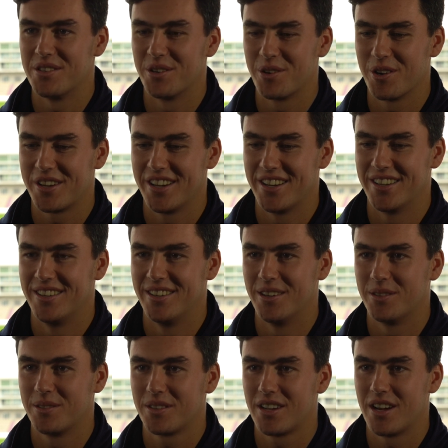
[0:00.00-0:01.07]
of cricket and
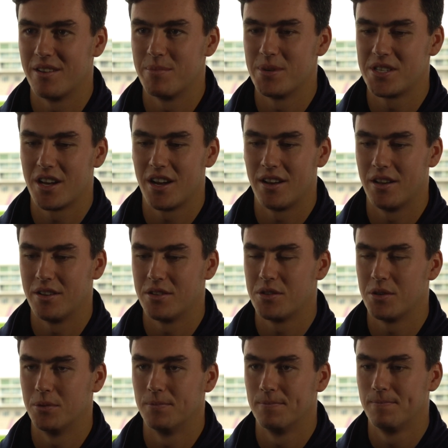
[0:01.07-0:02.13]
not kind of be sidelined at
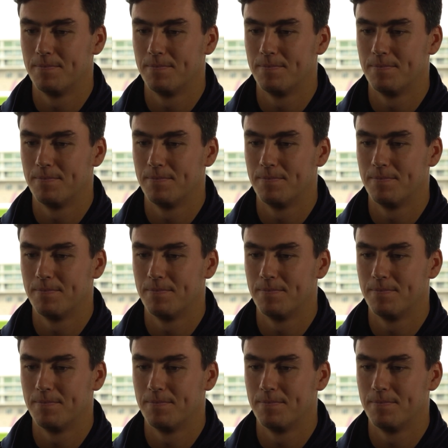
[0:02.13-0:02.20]
all.